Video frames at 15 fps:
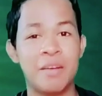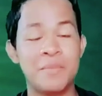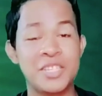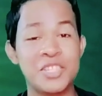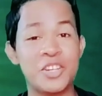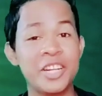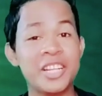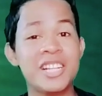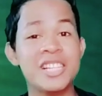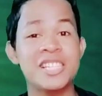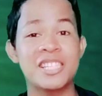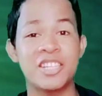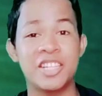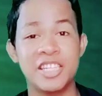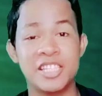historical
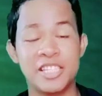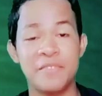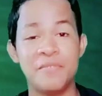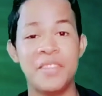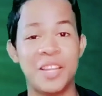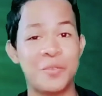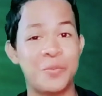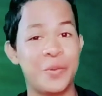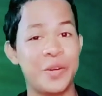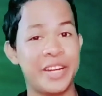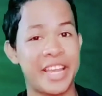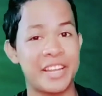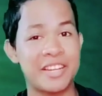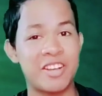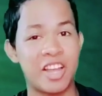discursive
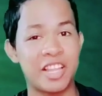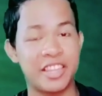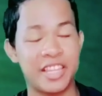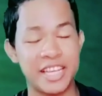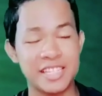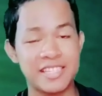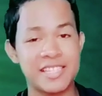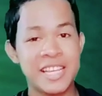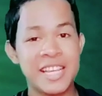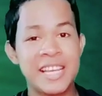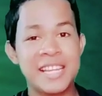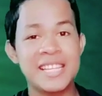network and context.